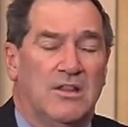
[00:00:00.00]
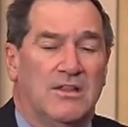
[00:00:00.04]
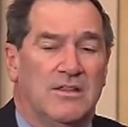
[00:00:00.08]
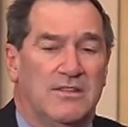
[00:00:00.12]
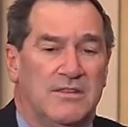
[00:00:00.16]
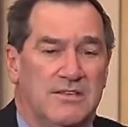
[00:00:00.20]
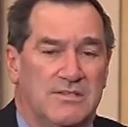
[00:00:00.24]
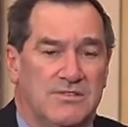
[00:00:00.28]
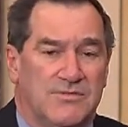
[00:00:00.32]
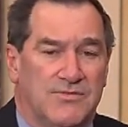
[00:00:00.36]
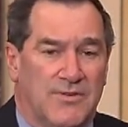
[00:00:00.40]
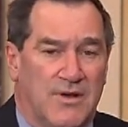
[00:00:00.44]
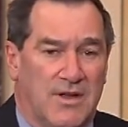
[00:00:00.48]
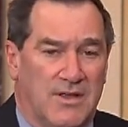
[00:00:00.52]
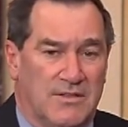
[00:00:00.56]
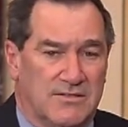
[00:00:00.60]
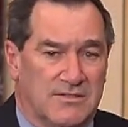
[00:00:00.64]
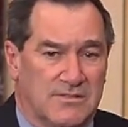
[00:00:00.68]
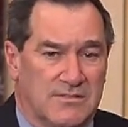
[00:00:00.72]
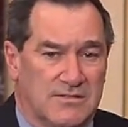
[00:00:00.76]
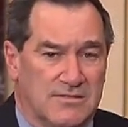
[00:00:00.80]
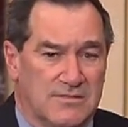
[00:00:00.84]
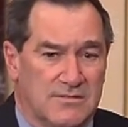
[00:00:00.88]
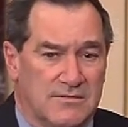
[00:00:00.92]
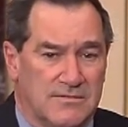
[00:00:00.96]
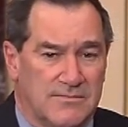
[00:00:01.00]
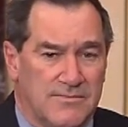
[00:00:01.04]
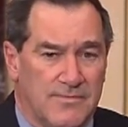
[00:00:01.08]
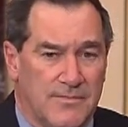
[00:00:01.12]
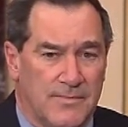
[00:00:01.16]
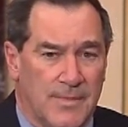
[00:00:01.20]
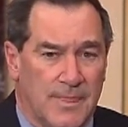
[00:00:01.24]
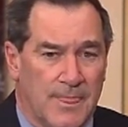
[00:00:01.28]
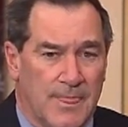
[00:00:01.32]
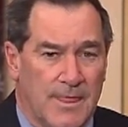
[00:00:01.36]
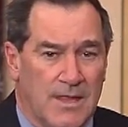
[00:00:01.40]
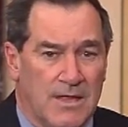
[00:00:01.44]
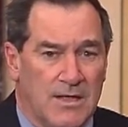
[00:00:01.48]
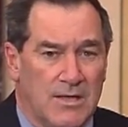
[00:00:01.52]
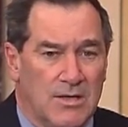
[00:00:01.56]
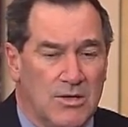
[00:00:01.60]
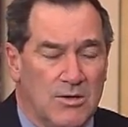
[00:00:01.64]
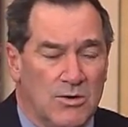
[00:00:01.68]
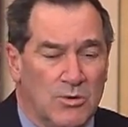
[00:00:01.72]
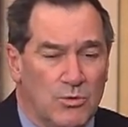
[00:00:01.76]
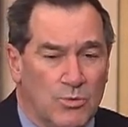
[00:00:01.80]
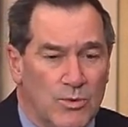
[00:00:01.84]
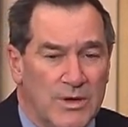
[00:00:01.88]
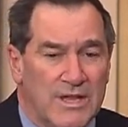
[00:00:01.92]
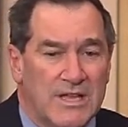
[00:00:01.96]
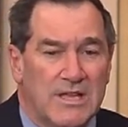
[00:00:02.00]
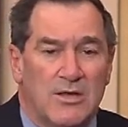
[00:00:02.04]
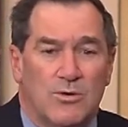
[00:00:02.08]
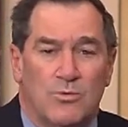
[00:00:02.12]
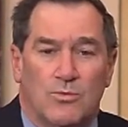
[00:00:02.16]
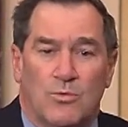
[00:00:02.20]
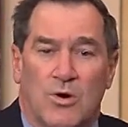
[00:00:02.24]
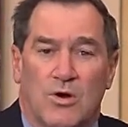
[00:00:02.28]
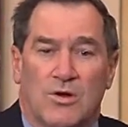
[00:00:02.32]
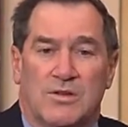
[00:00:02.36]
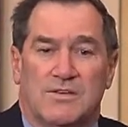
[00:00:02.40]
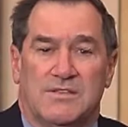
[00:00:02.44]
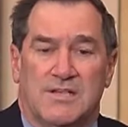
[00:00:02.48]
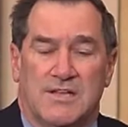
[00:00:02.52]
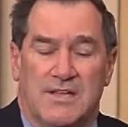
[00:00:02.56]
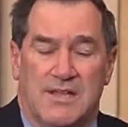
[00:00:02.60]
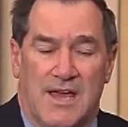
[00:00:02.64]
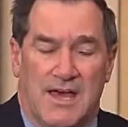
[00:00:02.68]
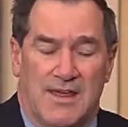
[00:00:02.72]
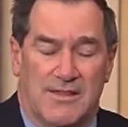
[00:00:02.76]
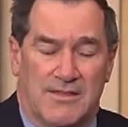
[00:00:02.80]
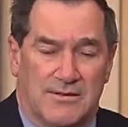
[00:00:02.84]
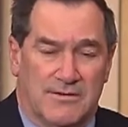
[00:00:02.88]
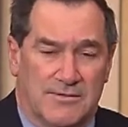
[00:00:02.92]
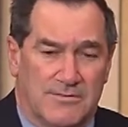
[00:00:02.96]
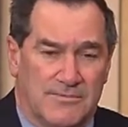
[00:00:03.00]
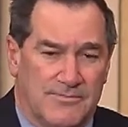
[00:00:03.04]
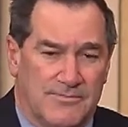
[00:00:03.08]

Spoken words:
of these fronts, we can work together